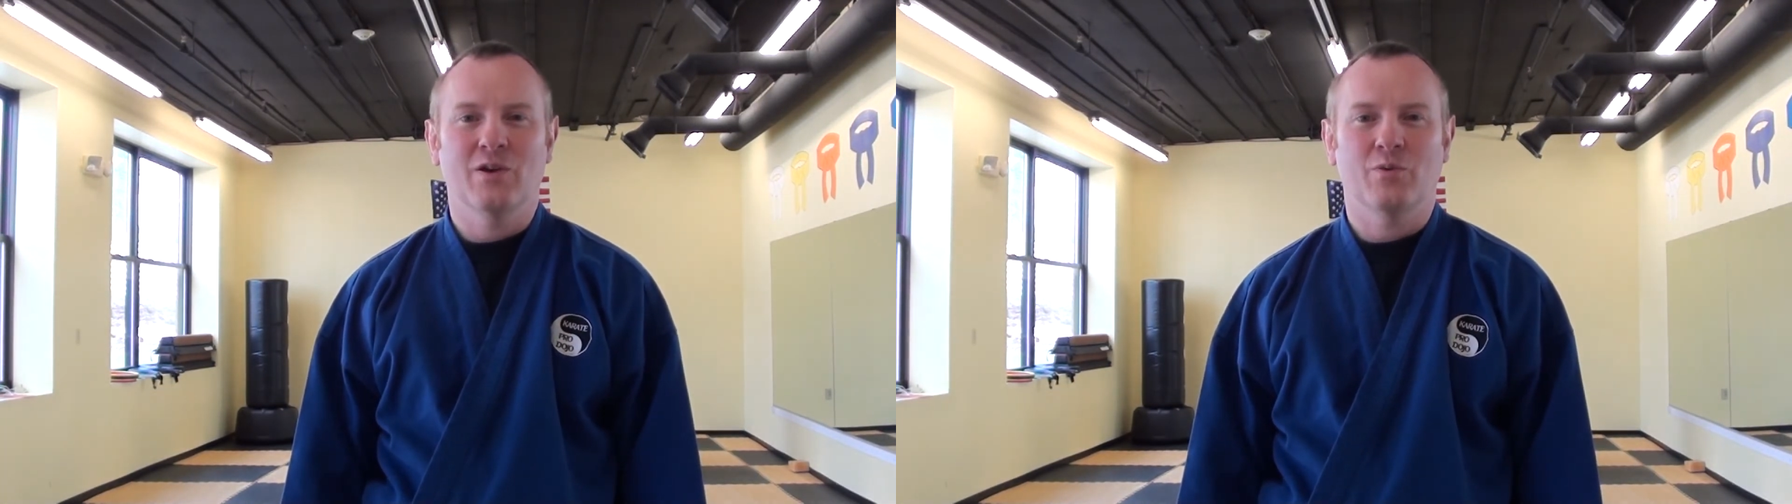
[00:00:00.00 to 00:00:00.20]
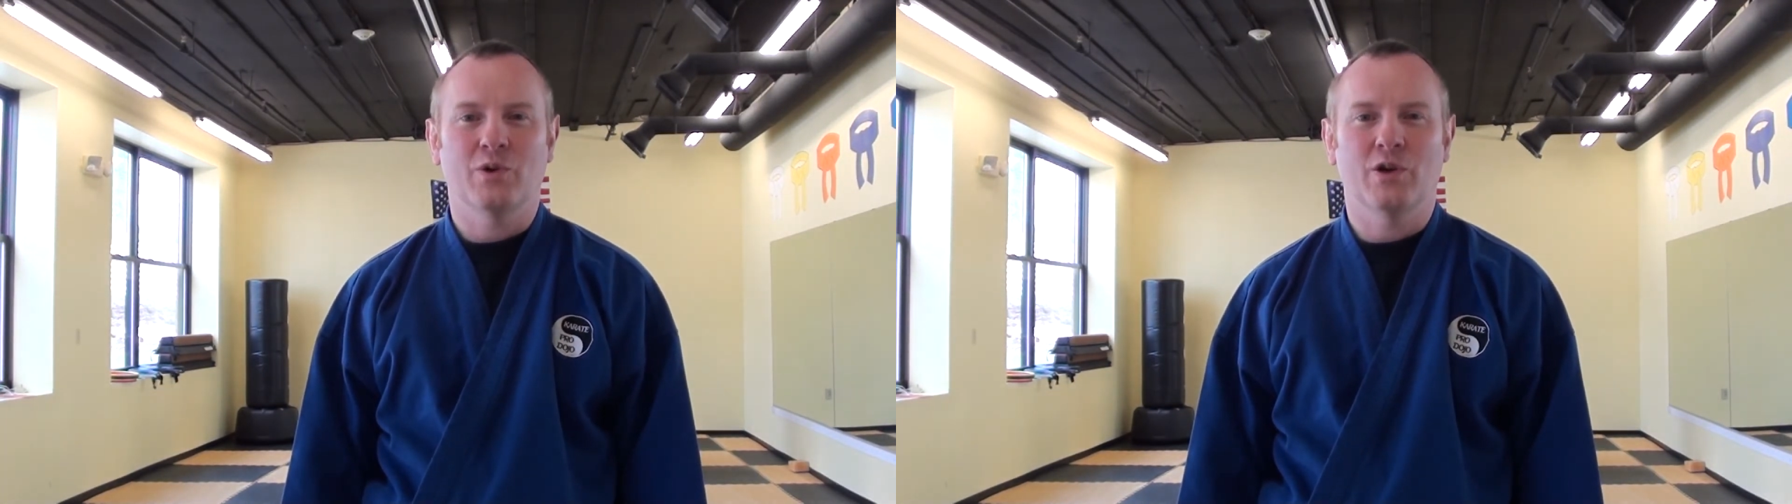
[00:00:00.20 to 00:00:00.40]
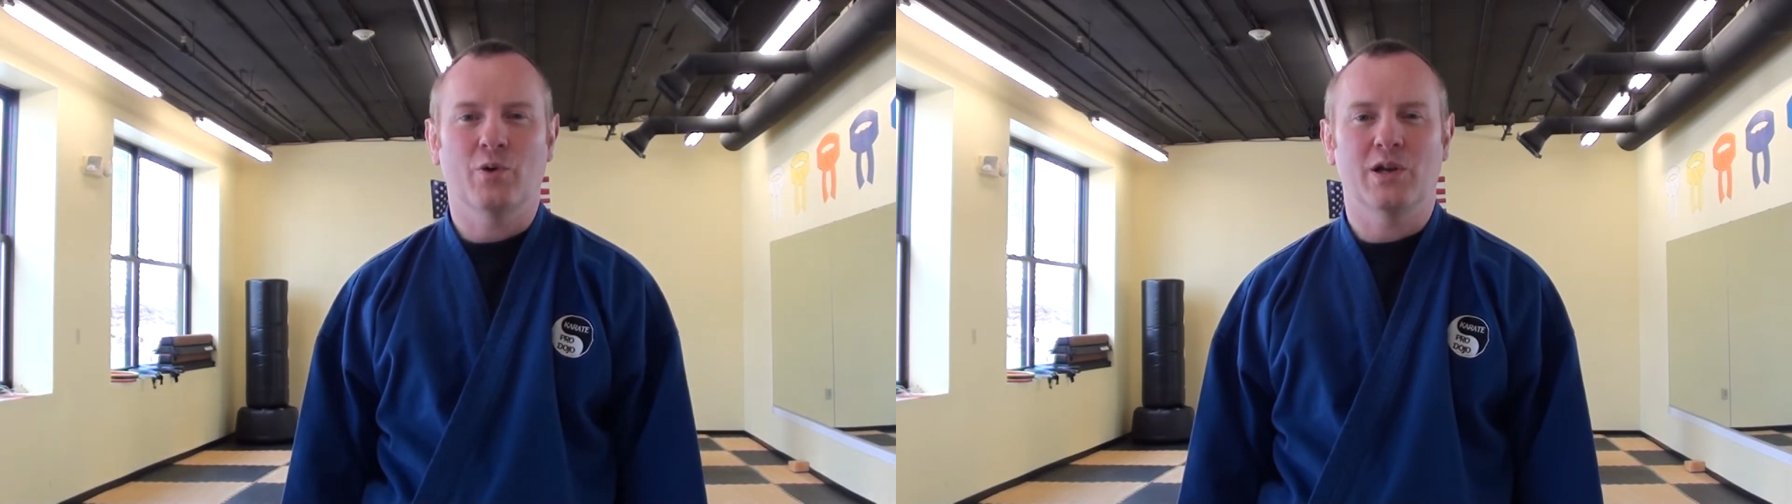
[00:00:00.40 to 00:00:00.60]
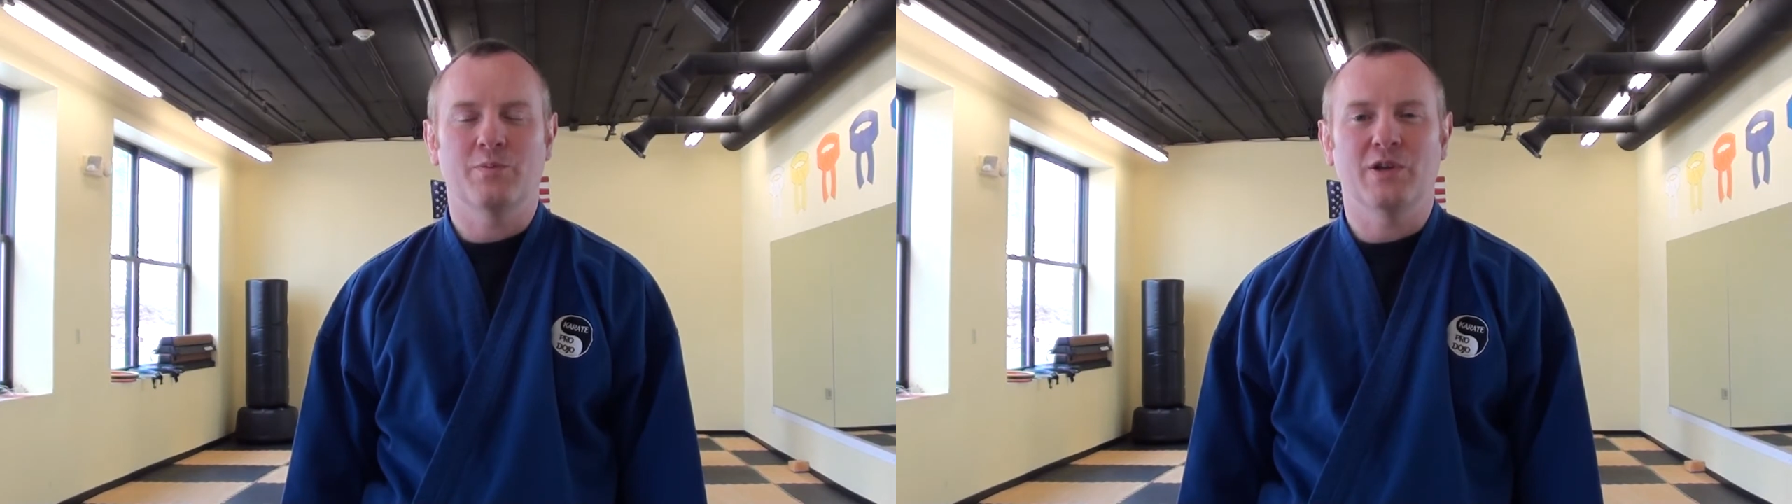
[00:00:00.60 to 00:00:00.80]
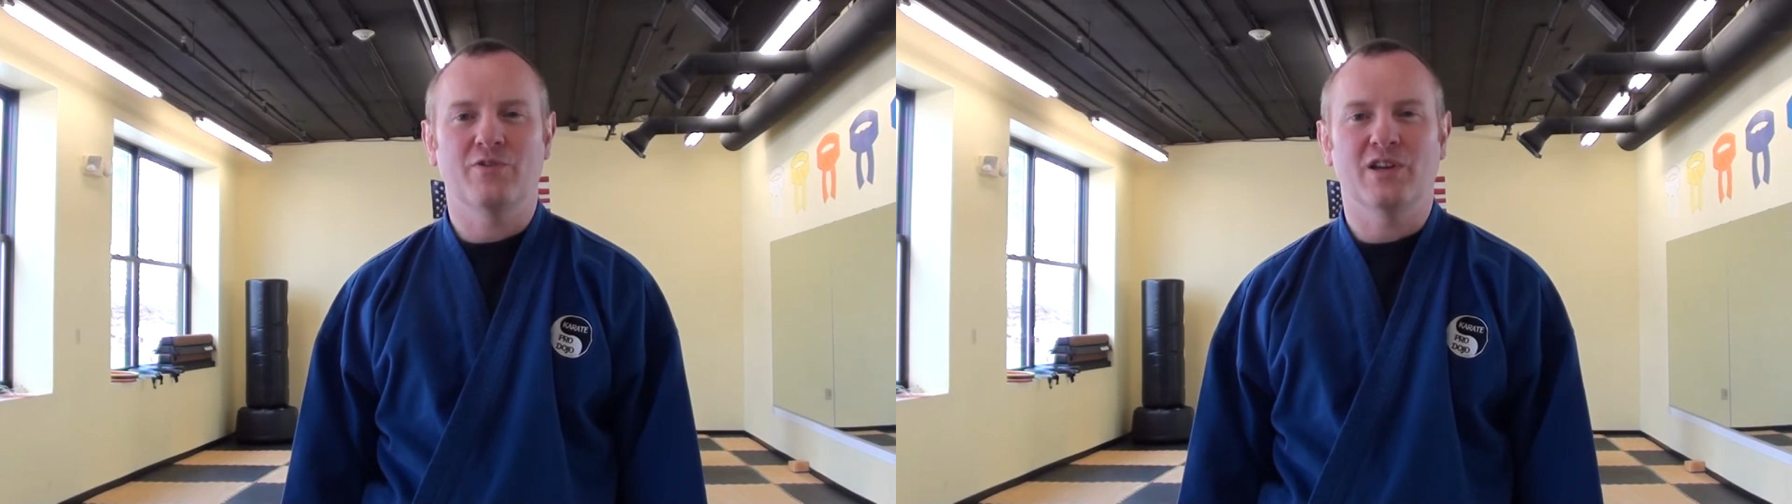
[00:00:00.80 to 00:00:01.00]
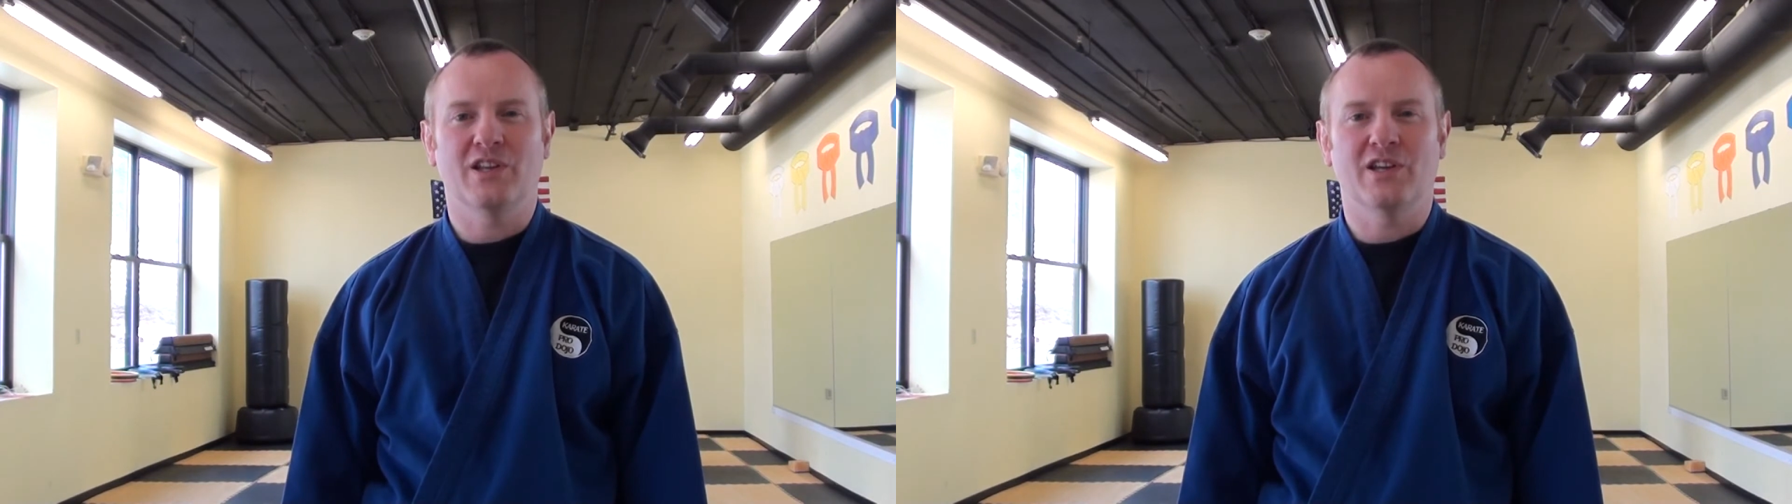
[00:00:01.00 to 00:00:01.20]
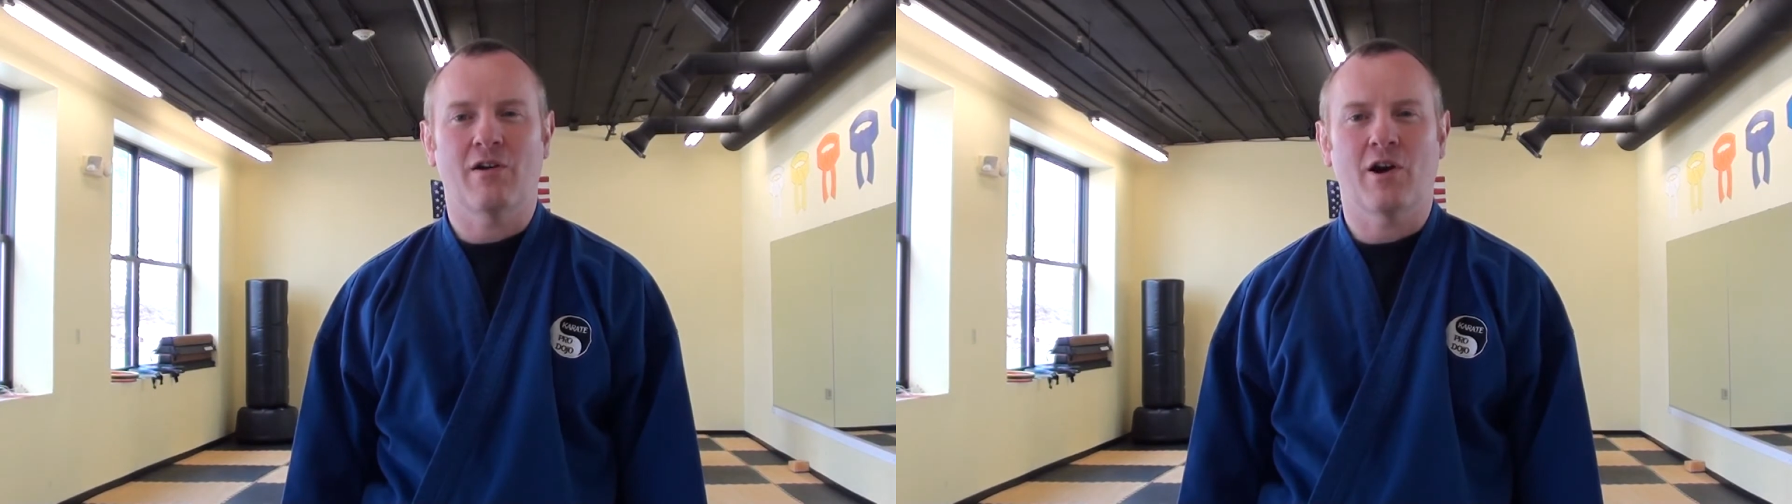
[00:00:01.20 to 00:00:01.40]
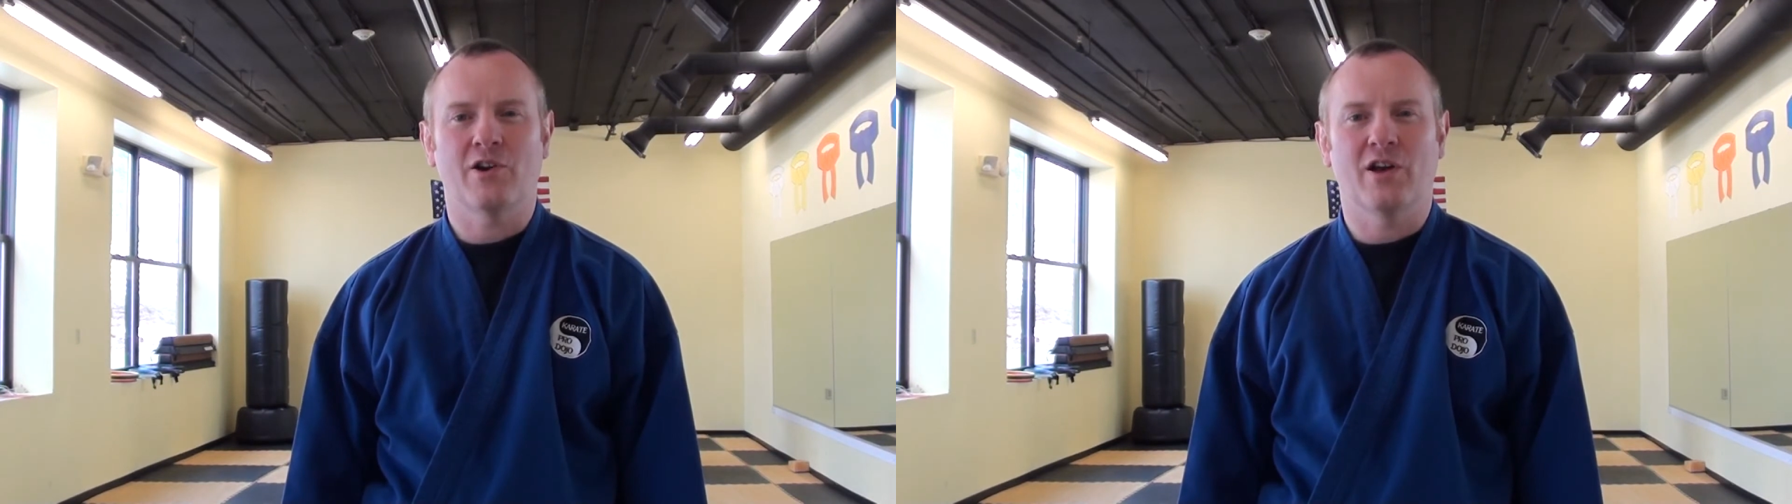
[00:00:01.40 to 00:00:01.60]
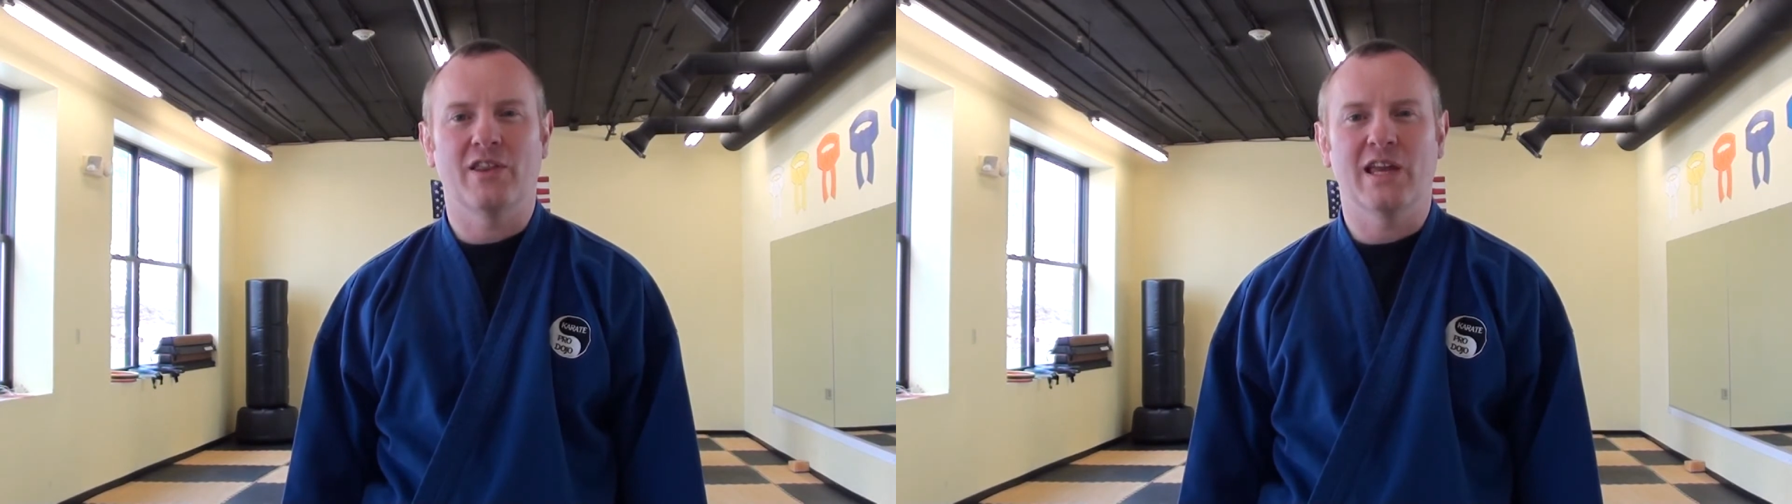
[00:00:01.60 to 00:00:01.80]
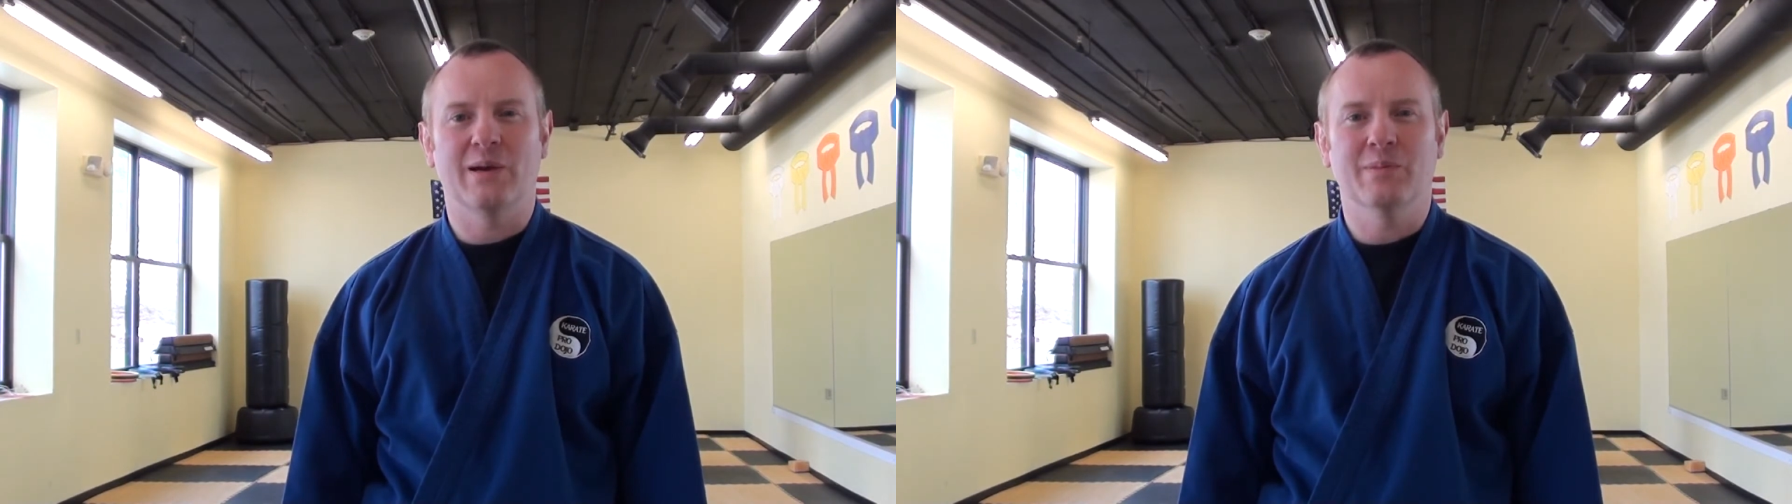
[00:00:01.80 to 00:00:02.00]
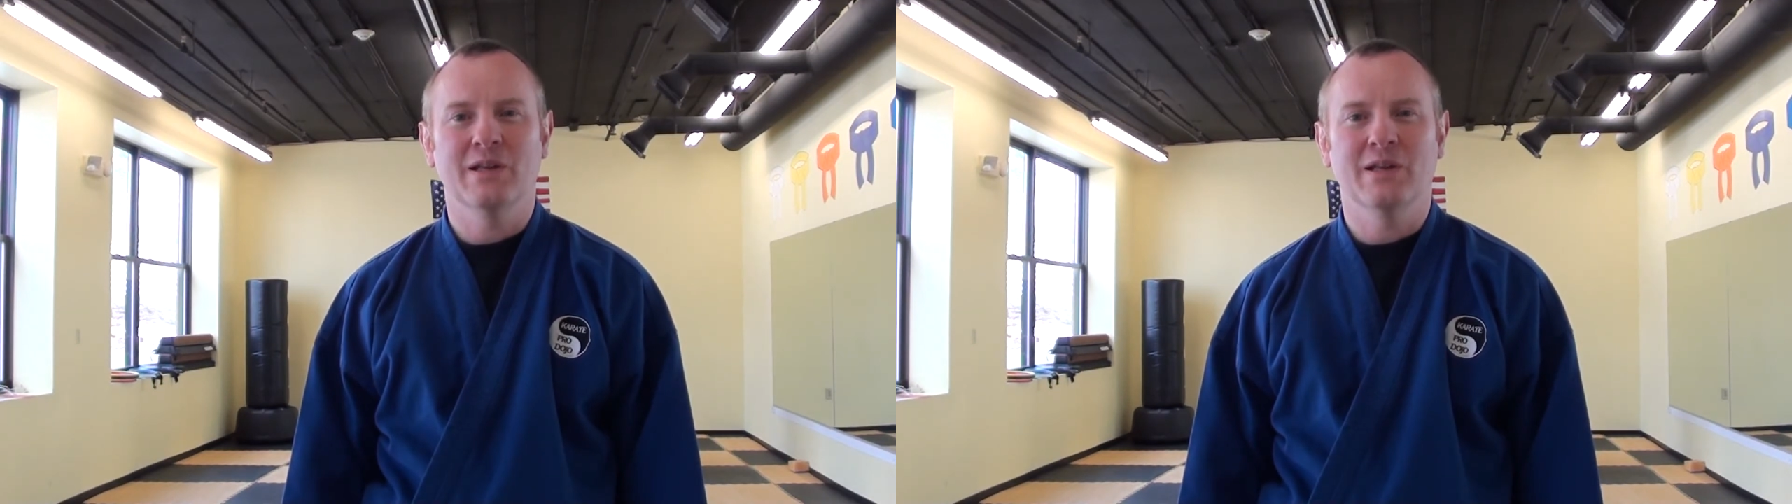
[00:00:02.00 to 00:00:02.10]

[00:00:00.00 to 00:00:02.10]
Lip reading: We don't want to be really hard on them